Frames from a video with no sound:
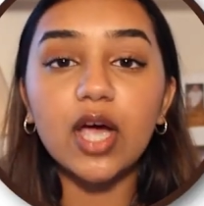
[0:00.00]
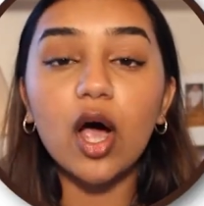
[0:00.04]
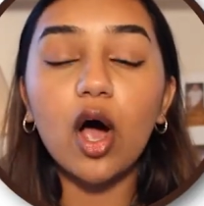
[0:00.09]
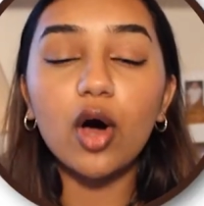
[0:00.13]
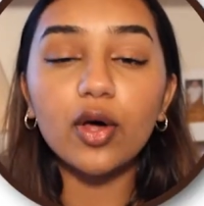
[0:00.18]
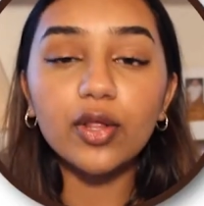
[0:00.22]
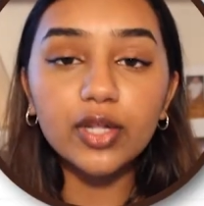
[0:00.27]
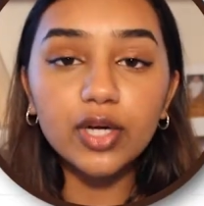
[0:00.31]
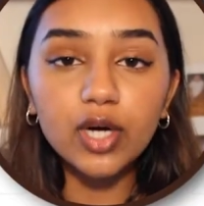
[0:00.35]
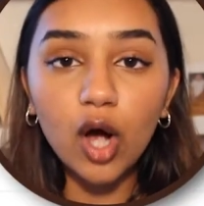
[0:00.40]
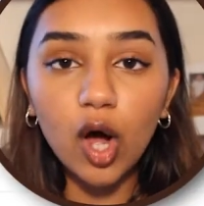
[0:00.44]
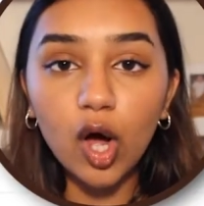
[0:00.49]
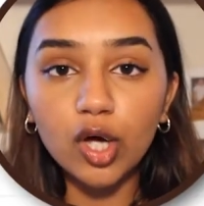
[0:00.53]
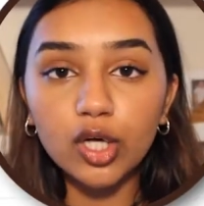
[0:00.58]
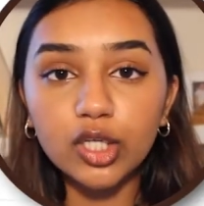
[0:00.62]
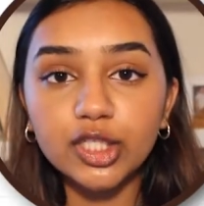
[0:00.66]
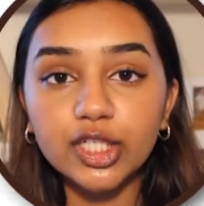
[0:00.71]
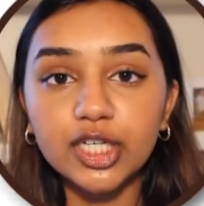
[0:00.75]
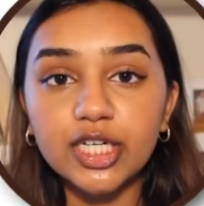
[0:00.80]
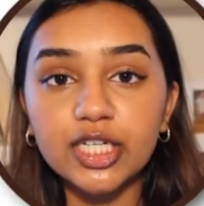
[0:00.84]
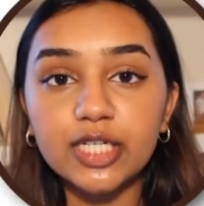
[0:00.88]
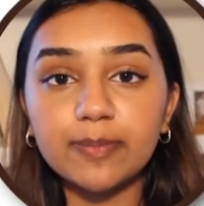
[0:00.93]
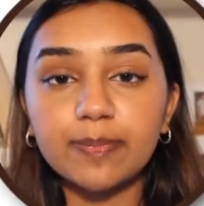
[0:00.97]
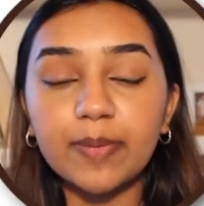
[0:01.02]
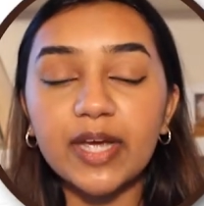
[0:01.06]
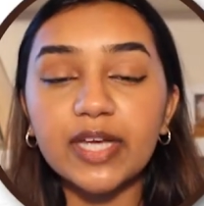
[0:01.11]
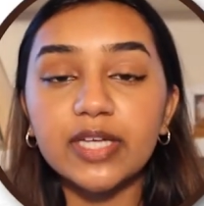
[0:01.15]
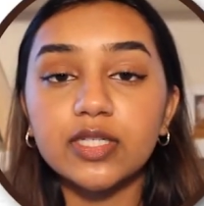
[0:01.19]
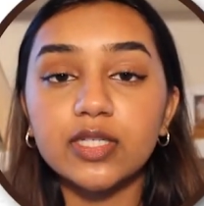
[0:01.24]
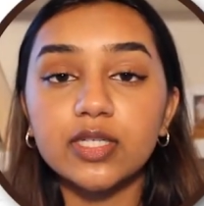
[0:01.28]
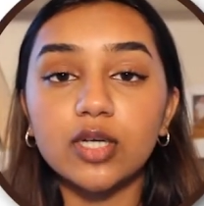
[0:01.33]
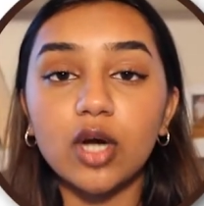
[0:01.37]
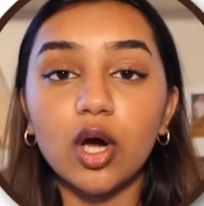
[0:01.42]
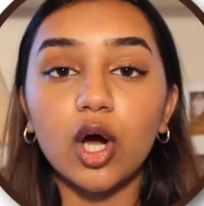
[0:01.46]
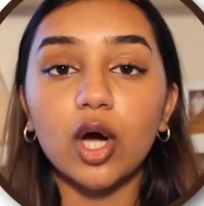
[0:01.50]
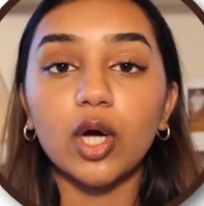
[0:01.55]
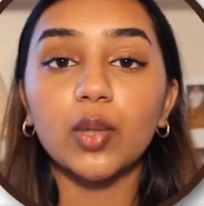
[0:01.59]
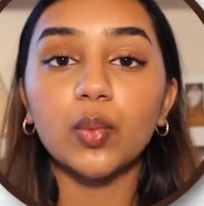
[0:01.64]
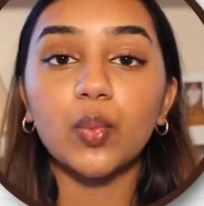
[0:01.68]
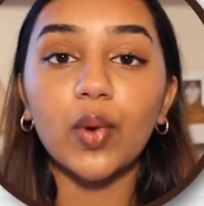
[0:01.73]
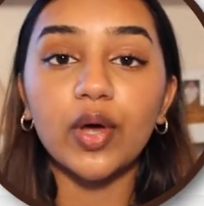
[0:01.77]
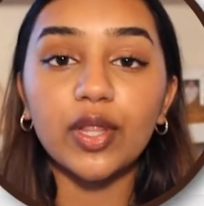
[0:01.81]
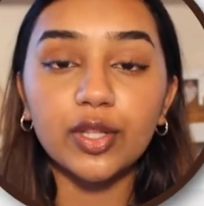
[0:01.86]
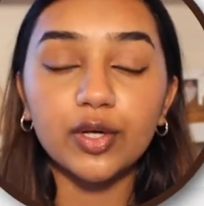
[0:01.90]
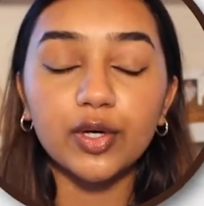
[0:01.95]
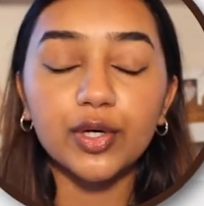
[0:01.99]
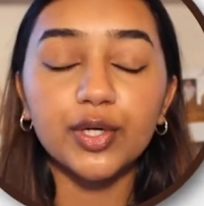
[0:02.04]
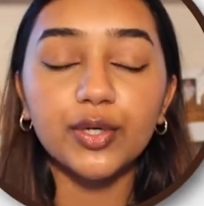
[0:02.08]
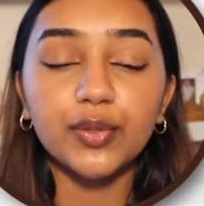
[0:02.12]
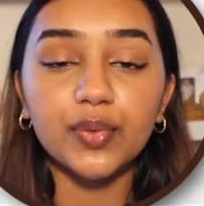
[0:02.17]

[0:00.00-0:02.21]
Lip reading: all the colleges based on whether you